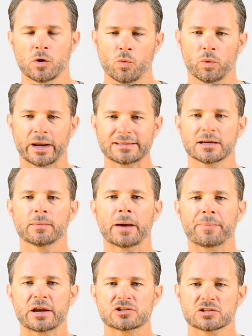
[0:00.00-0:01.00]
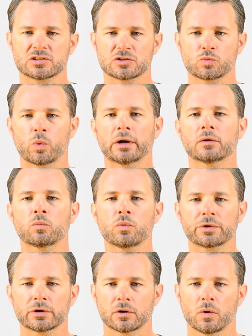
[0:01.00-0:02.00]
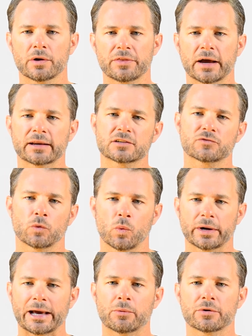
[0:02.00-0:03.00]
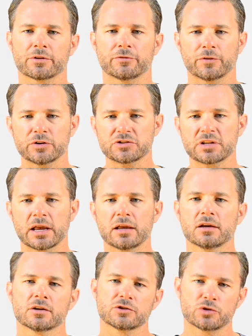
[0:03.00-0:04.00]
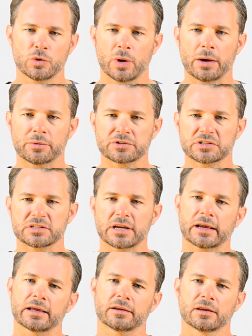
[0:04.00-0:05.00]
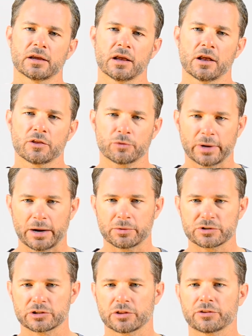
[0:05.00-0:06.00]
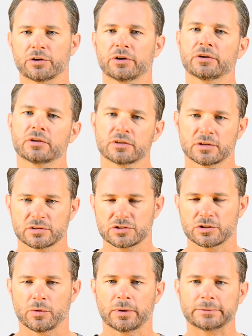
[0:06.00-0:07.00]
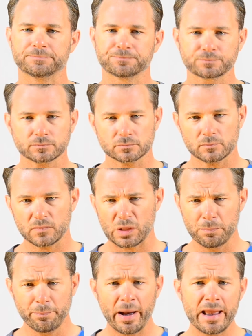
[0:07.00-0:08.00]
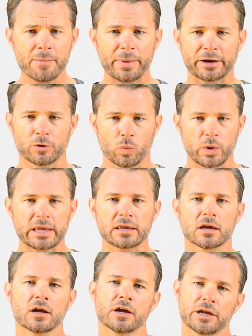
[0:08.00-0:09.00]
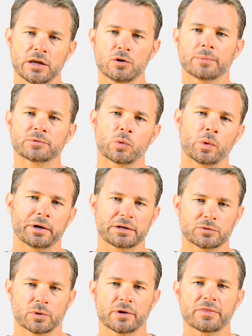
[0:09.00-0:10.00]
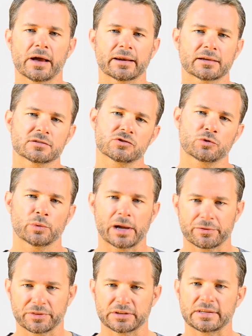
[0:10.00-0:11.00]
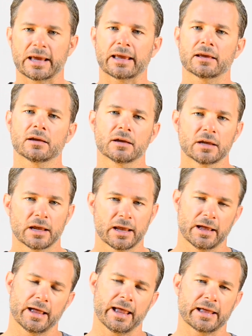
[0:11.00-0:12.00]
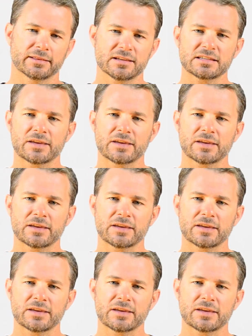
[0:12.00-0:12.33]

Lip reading: What I tell my patients is wear your orthotics for 1 hour the first day, 2 hours the second, 3 hours the third, and so on. By about a week, you're up to wearing your orthotics throughout the day, and this